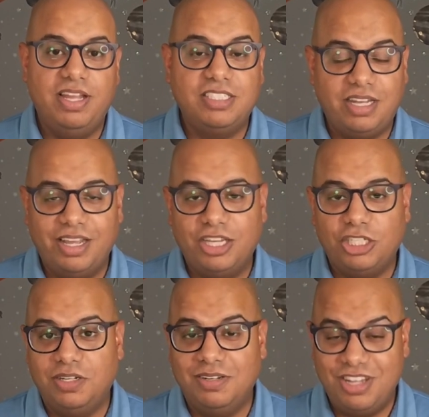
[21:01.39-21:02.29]

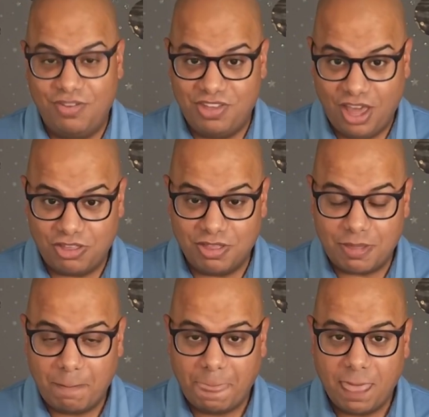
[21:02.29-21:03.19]
installation
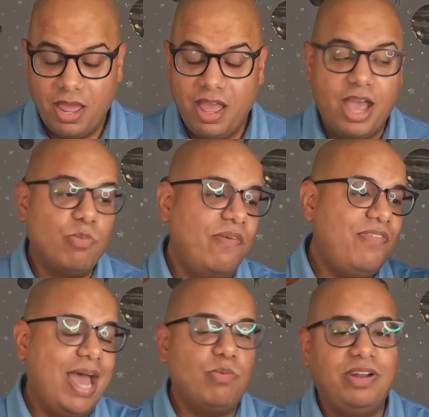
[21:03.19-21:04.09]
deviations. And what
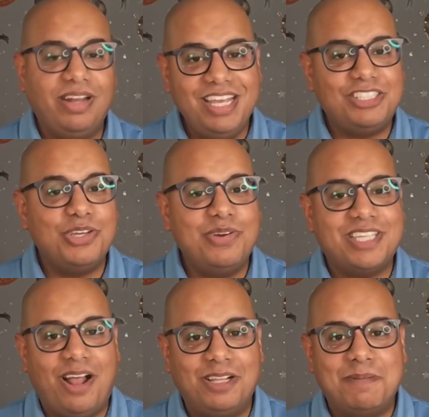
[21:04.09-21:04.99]
that would lead to is
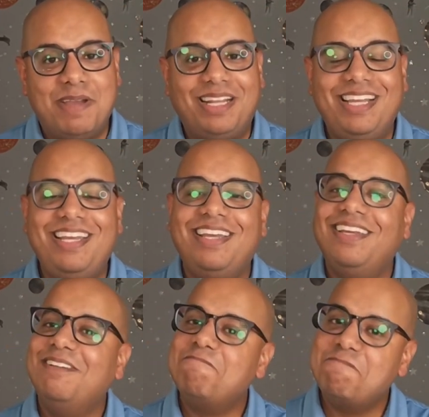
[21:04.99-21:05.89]
ultimately
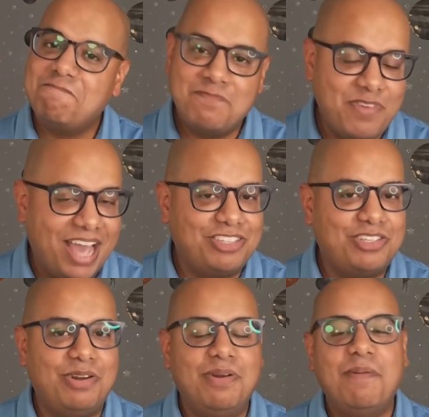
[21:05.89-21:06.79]

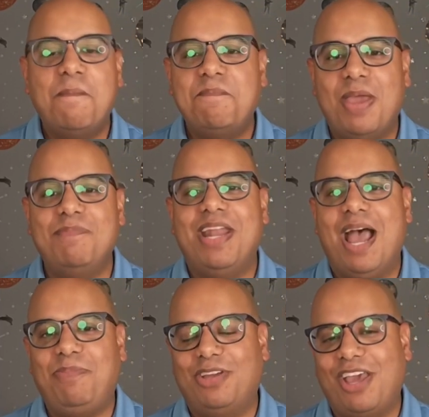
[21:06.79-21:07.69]
faster payment
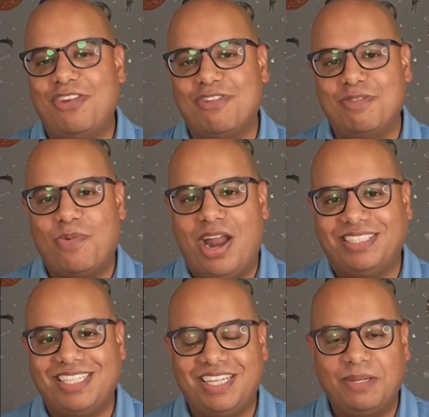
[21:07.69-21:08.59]
applications
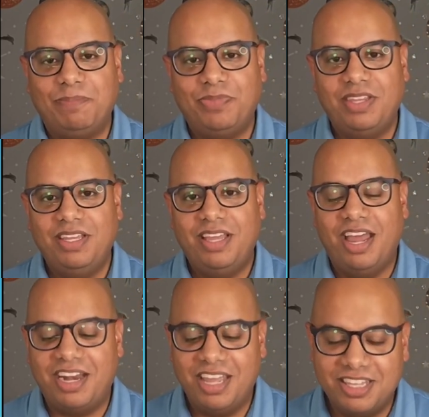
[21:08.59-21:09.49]
processing.
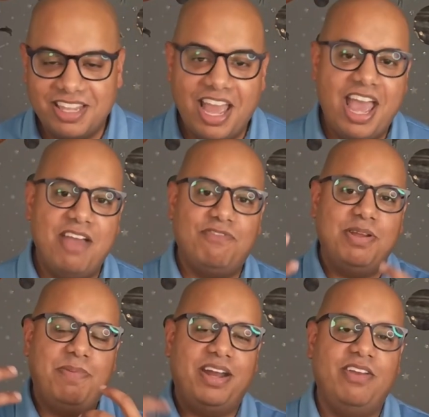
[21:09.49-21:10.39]
And it gets
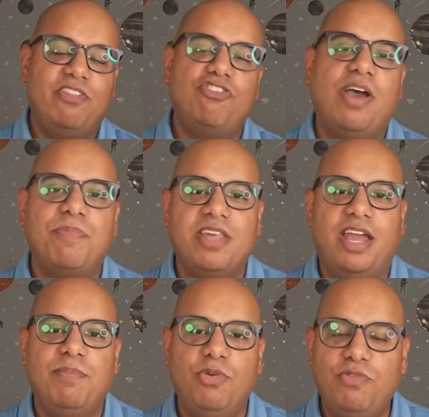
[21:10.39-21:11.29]
everybody on the job
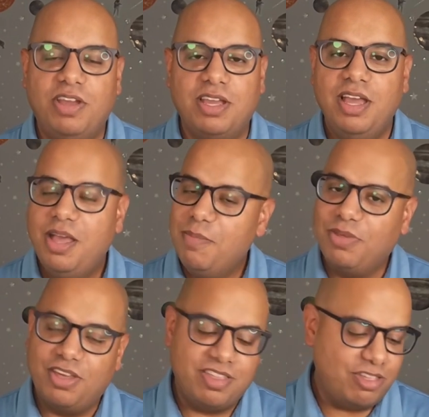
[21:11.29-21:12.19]
site moving,
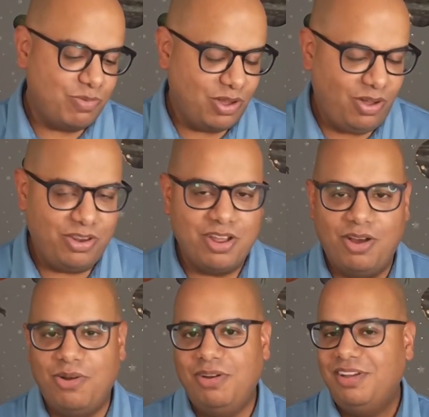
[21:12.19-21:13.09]
because as we all
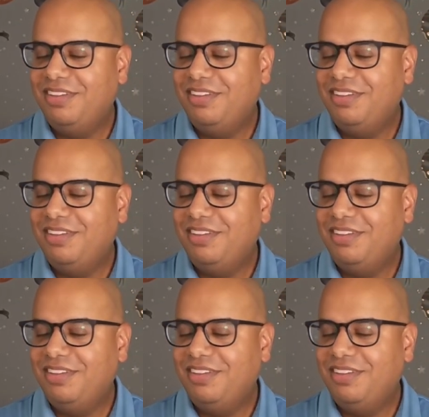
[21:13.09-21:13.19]
know,